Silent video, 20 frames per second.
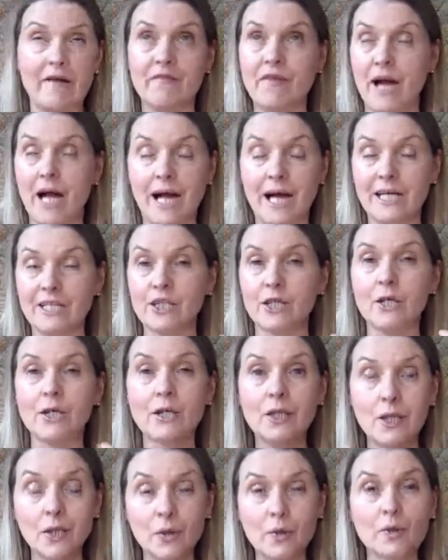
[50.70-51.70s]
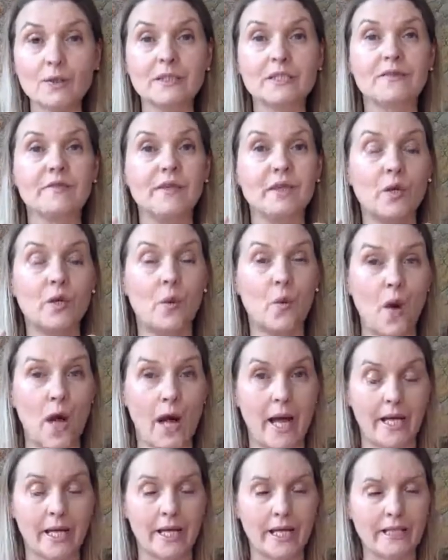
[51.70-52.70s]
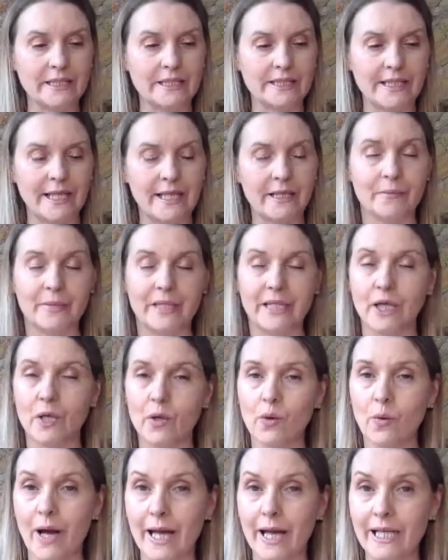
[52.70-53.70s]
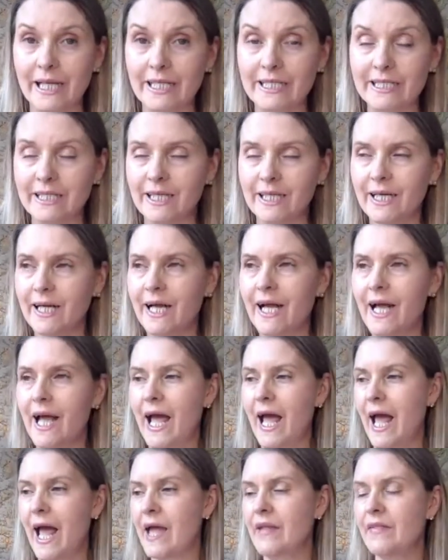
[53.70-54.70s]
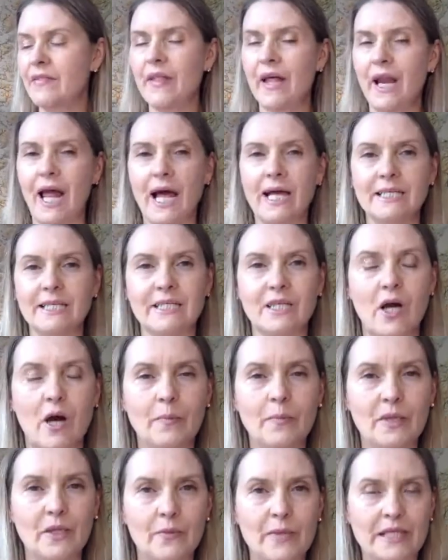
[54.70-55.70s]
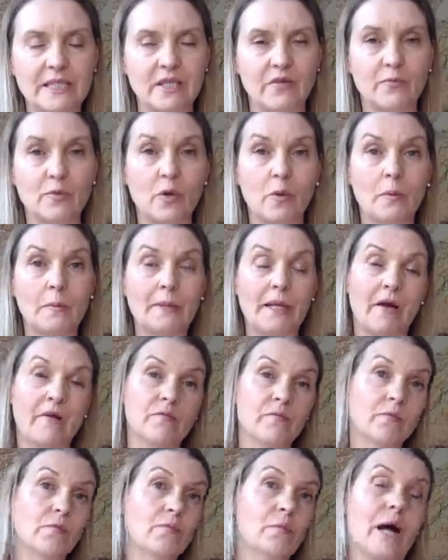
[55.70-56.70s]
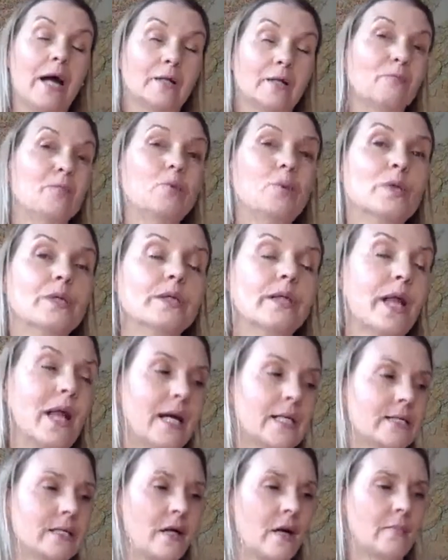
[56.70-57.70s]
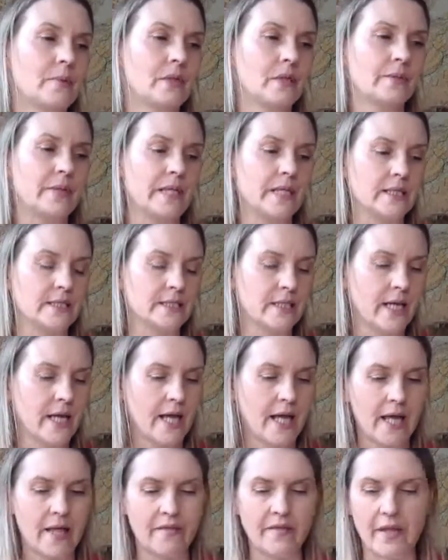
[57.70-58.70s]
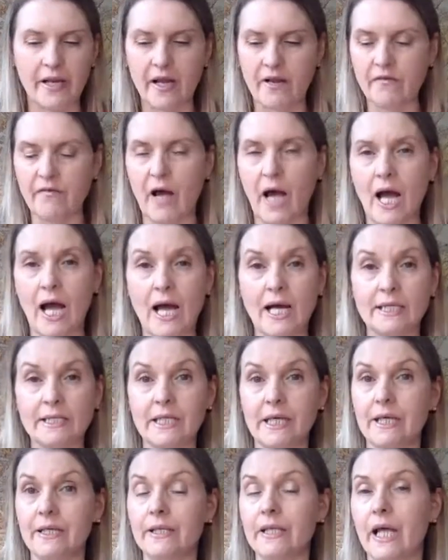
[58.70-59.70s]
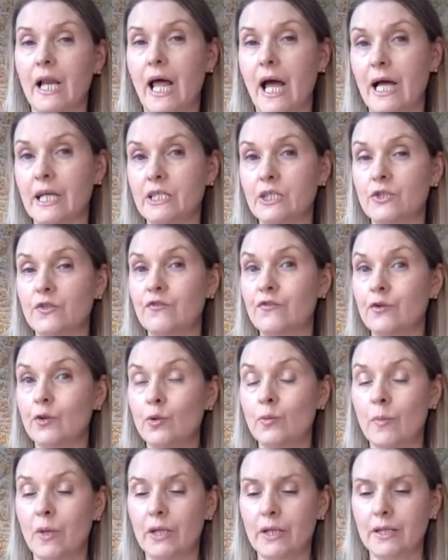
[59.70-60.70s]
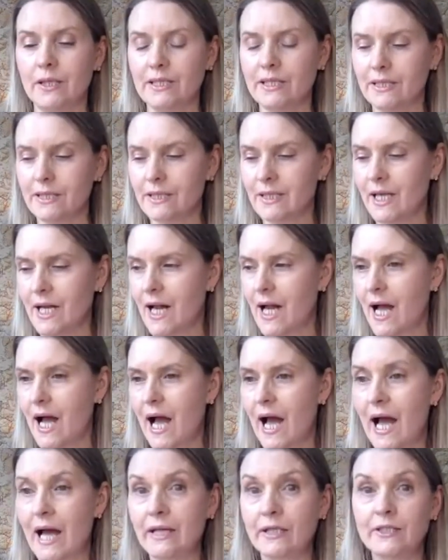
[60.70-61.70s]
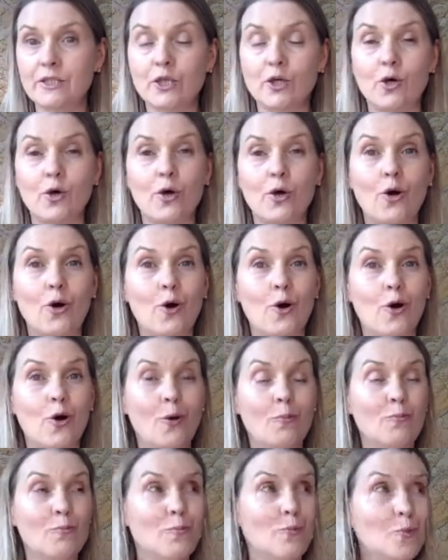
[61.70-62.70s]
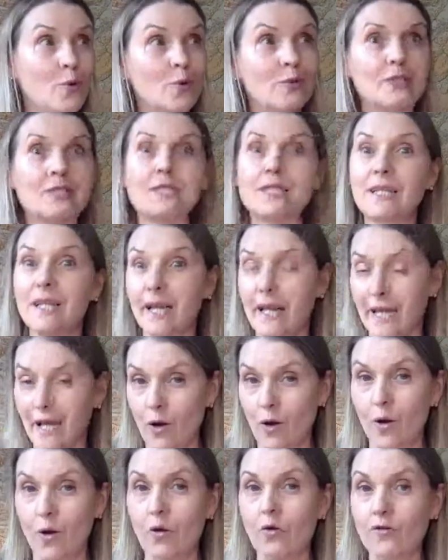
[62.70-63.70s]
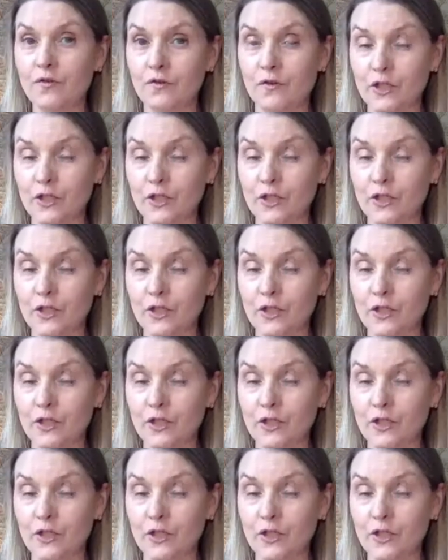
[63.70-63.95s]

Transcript: had loads of ceremony inquiries in the last couple of weeks. I probably have had more in the last couple of weeks than I've had in the last few months, and mostly all for